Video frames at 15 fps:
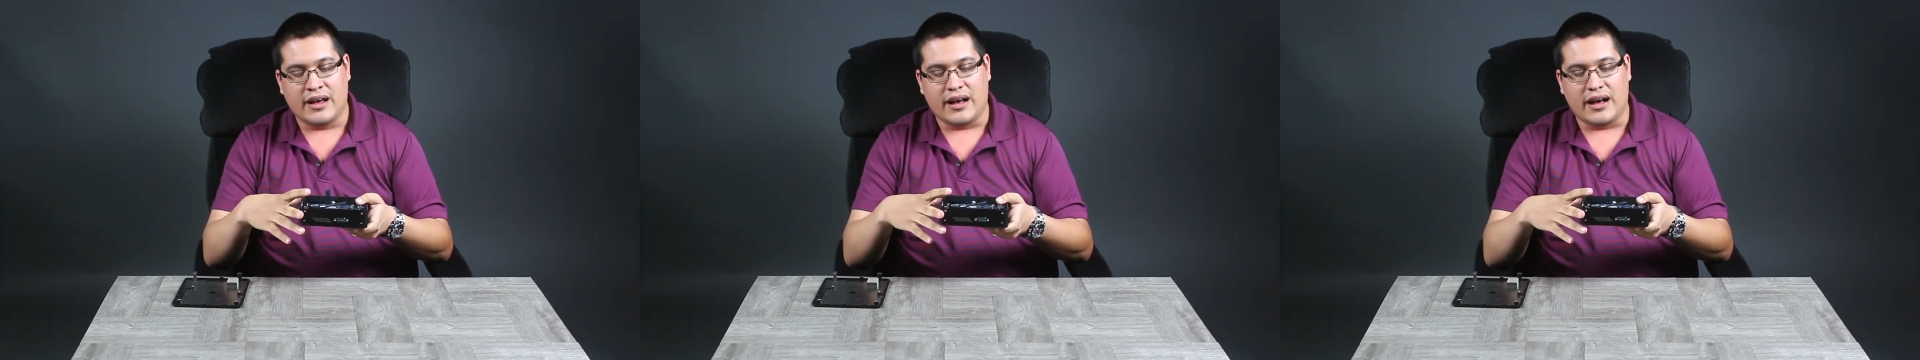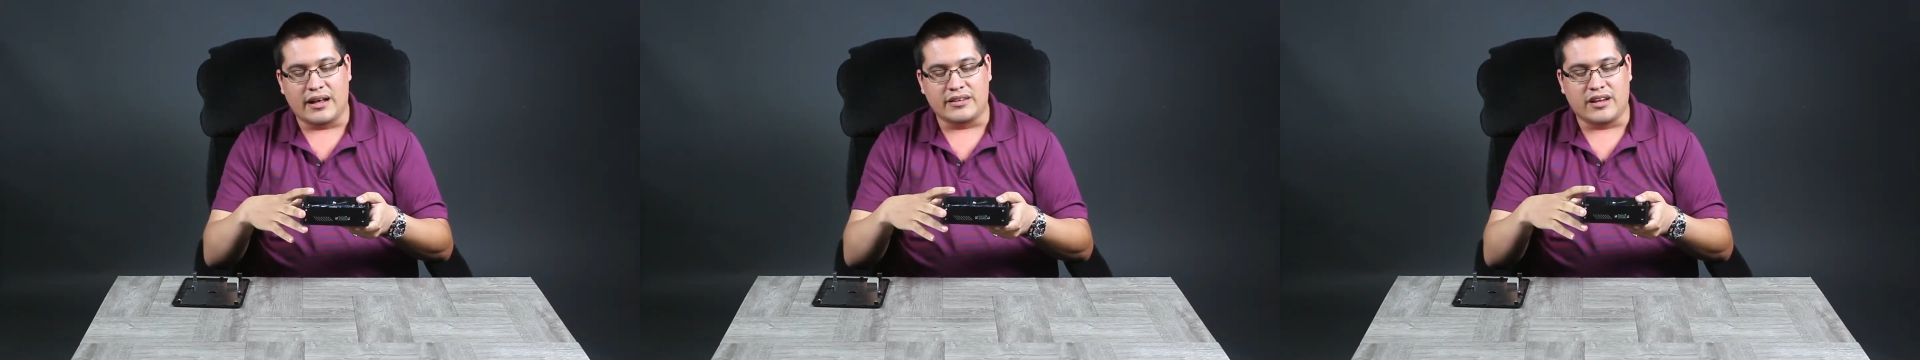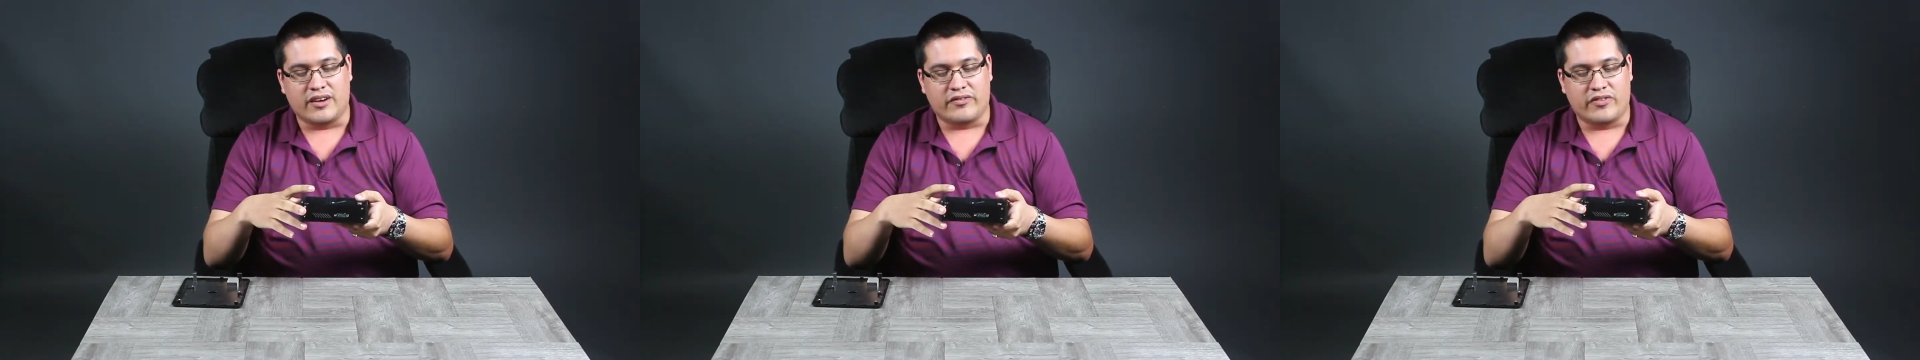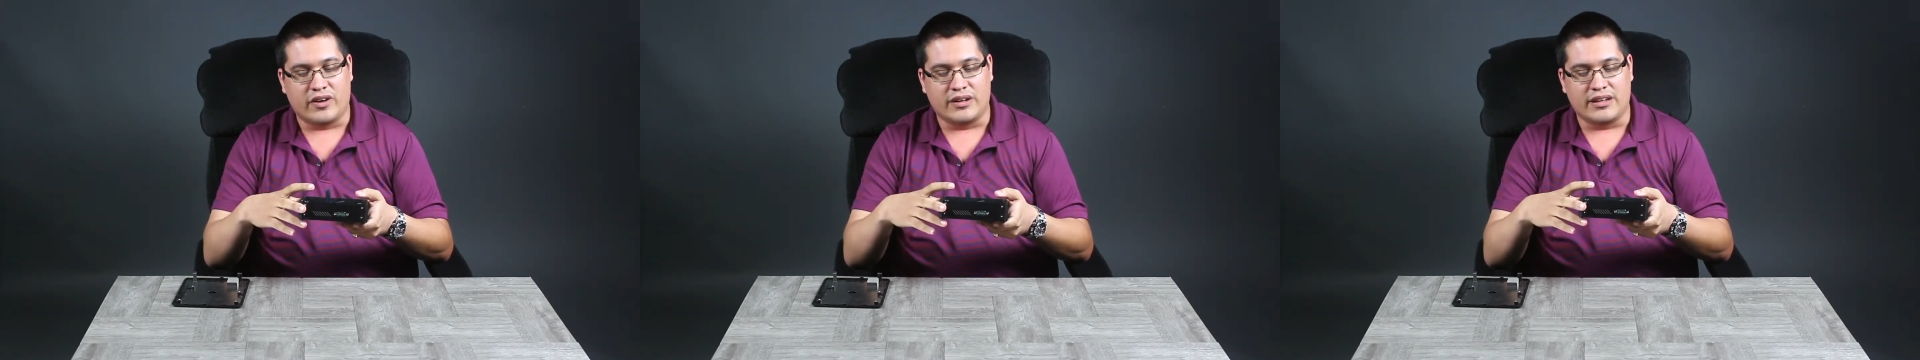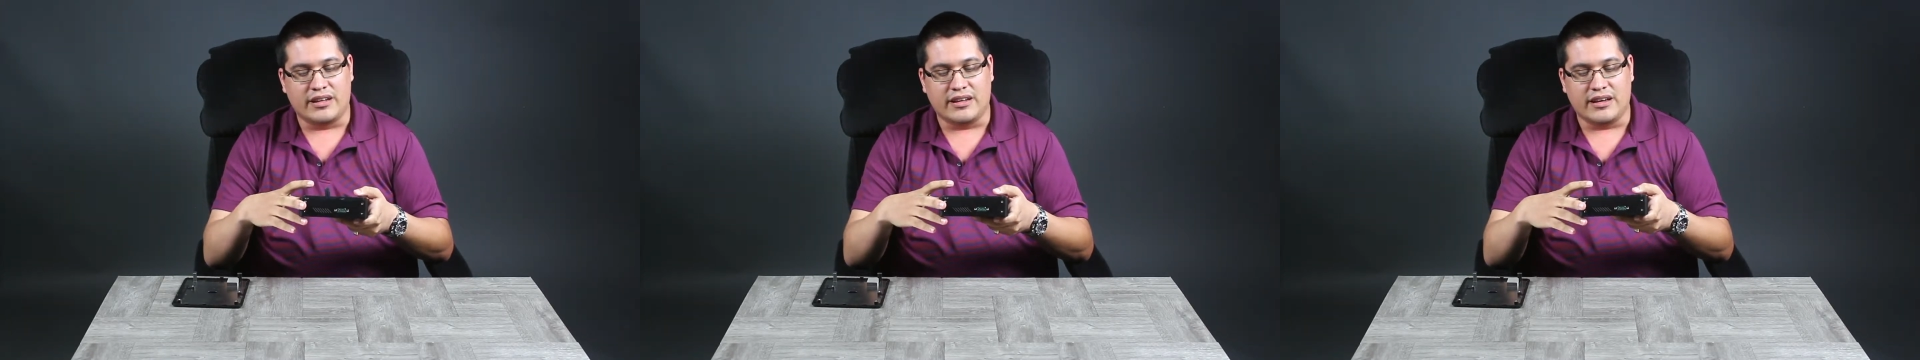Uh, they're
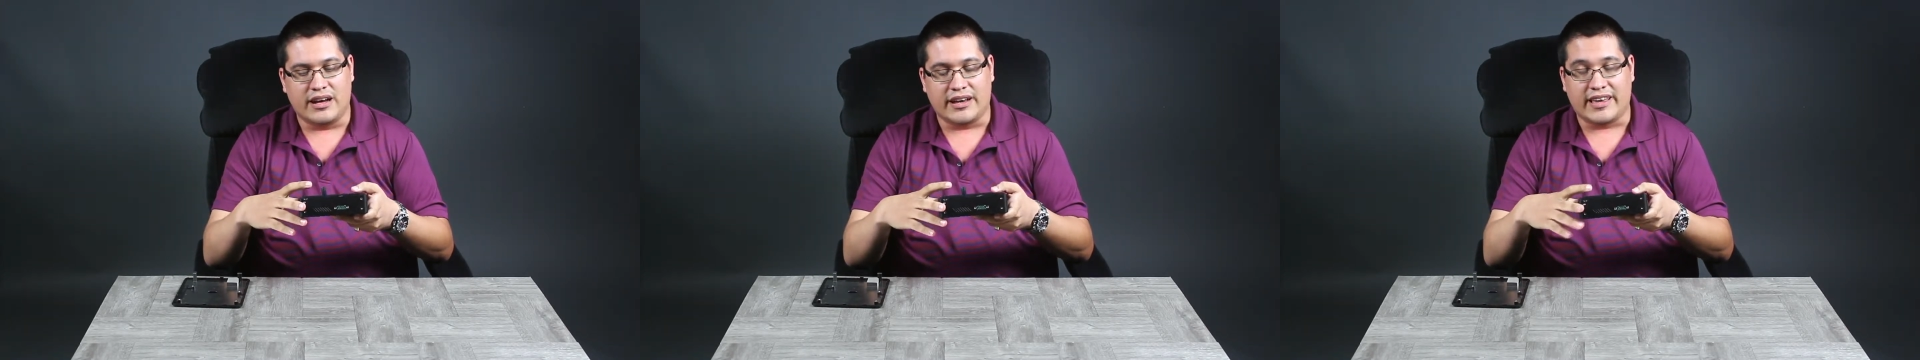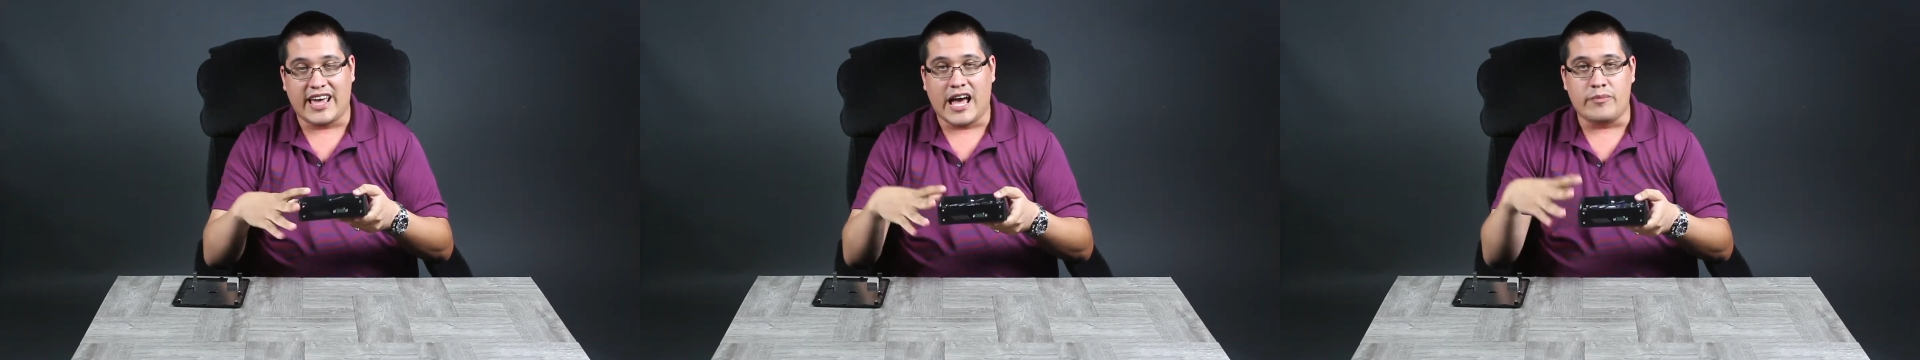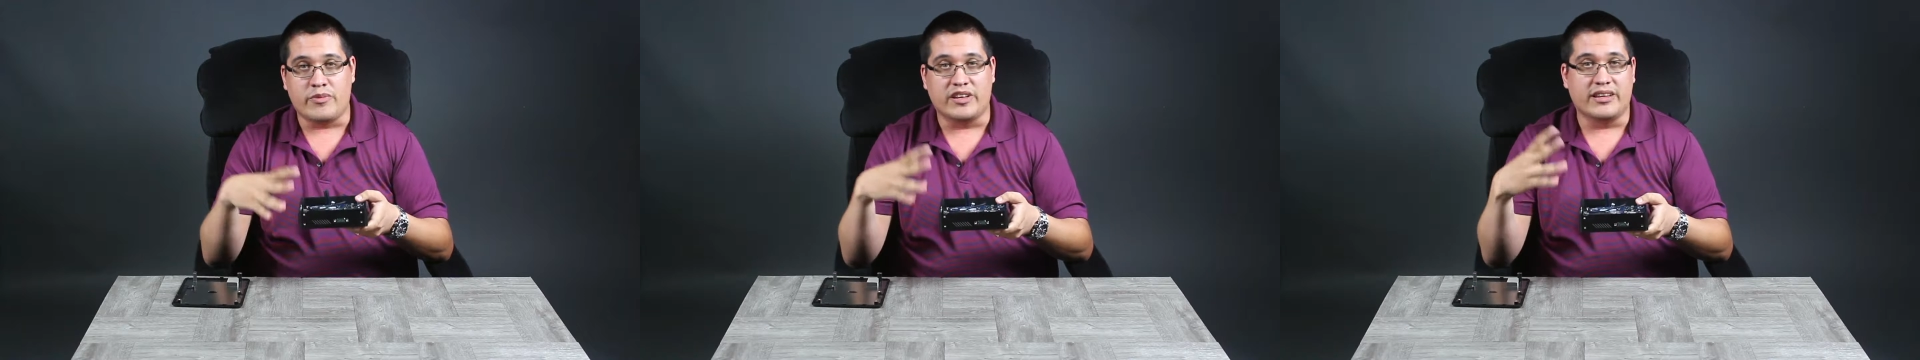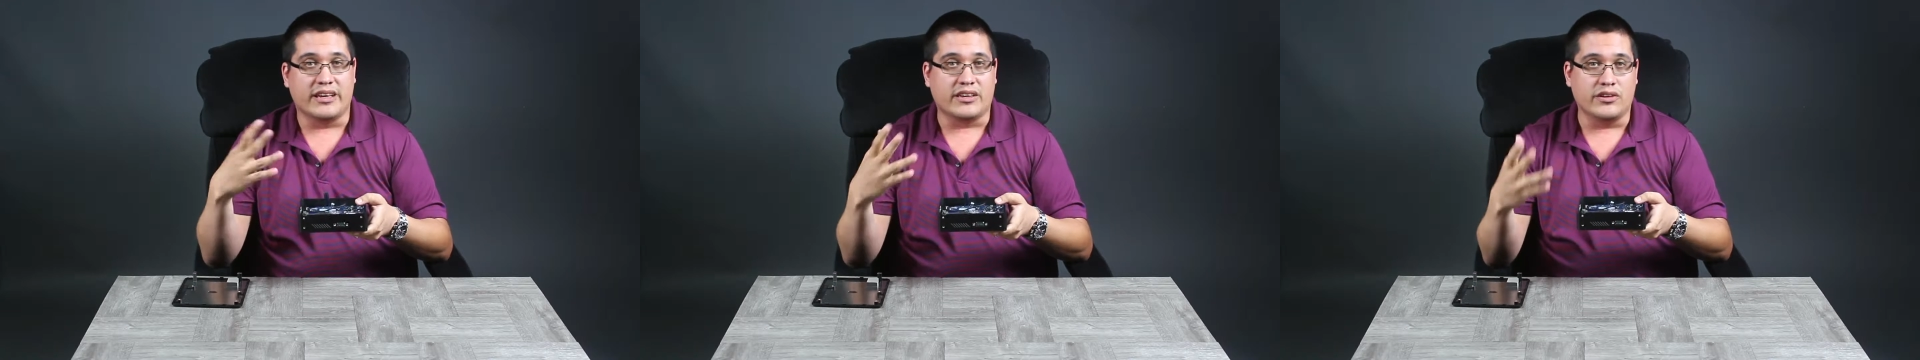from the uh, Kaby Lake